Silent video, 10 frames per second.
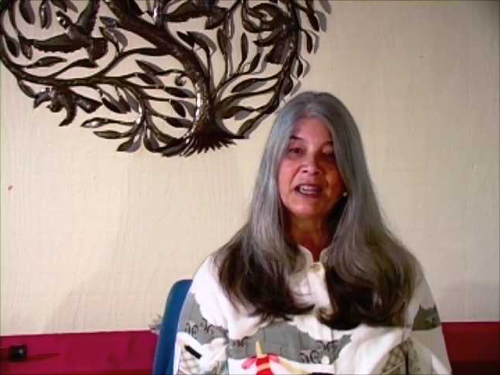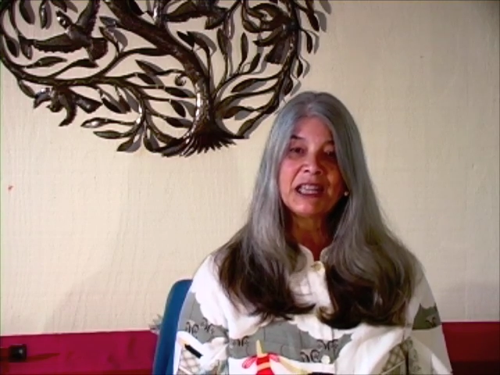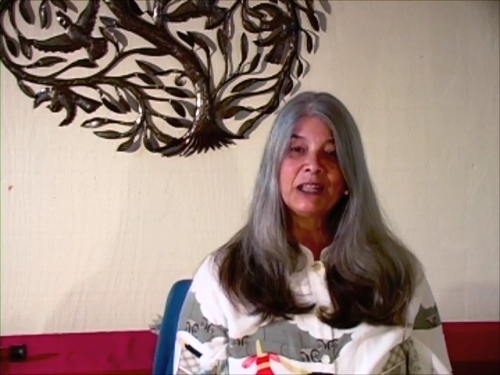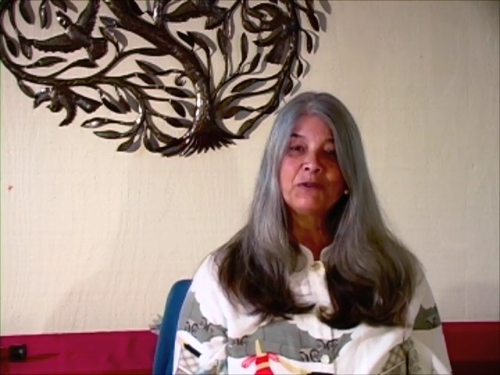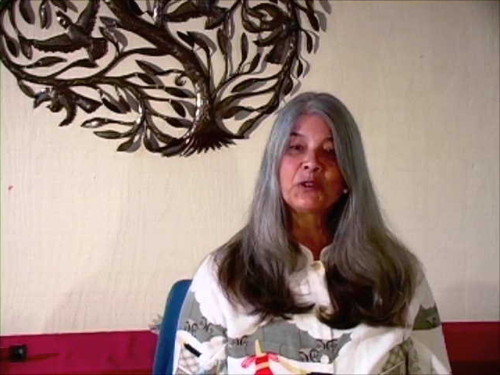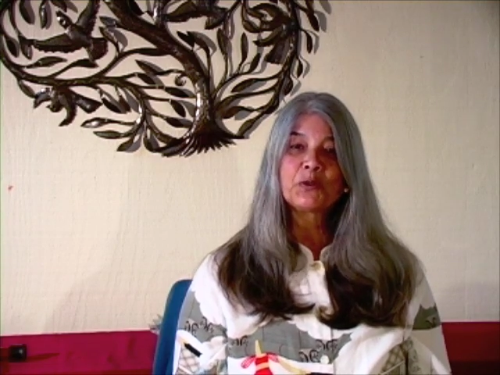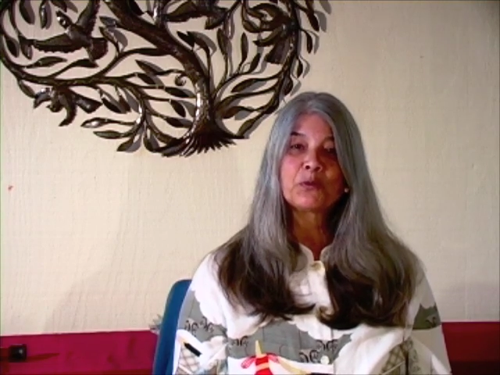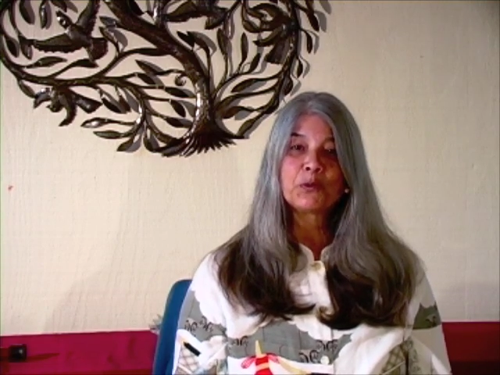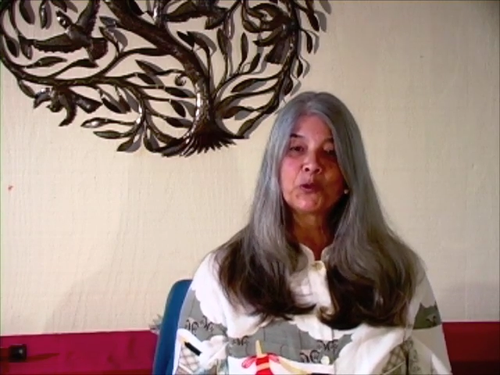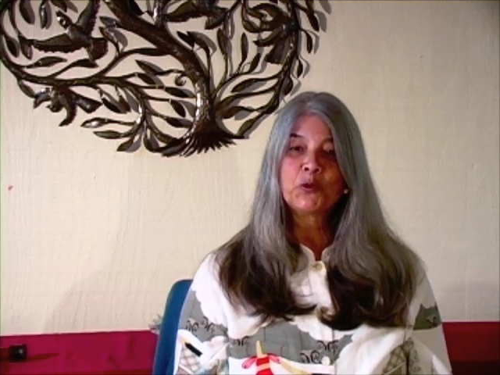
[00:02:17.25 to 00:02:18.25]
Even the
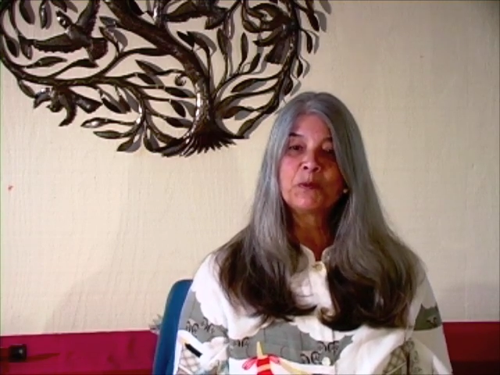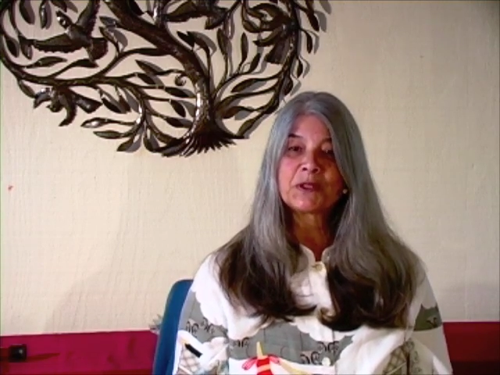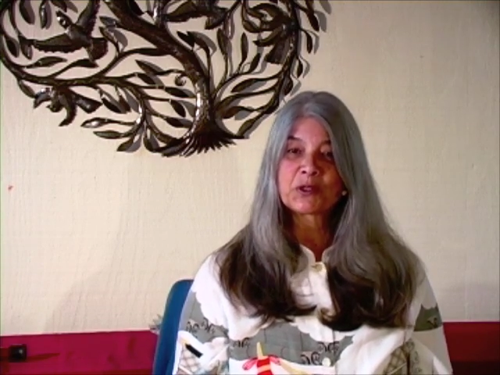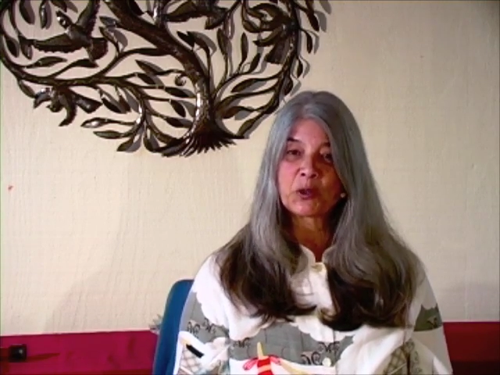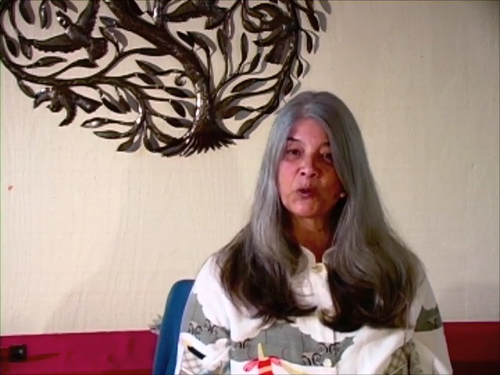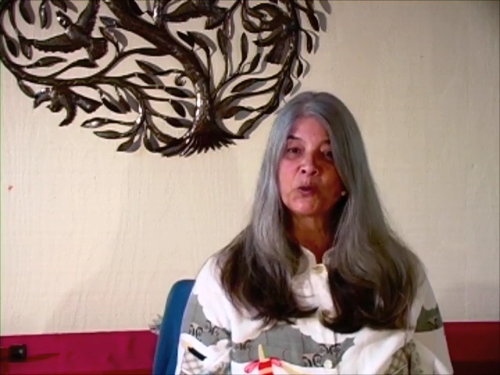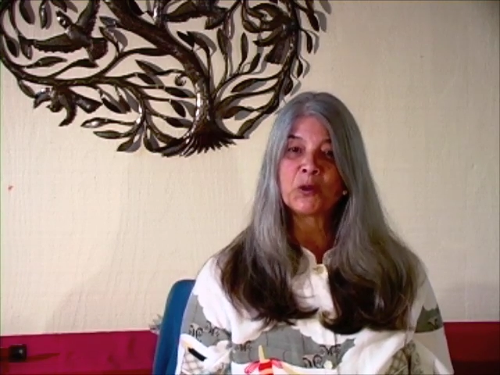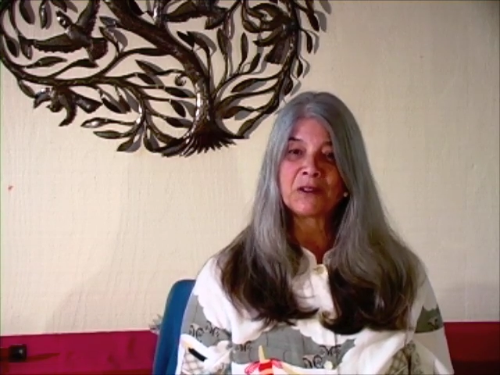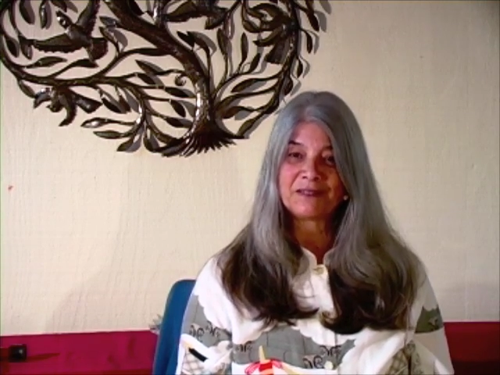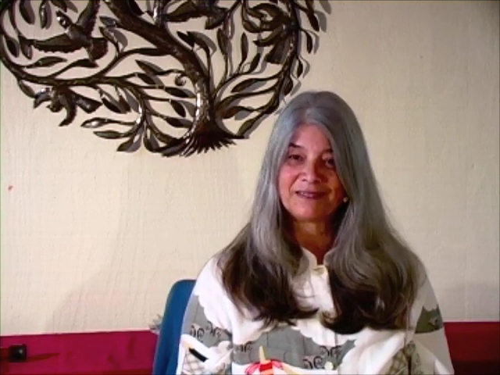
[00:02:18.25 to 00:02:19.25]
room is
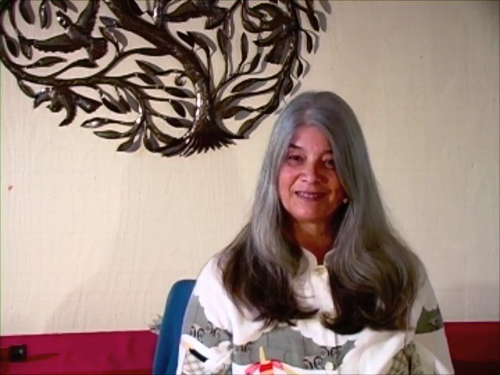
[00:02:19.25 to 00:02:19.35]
cool.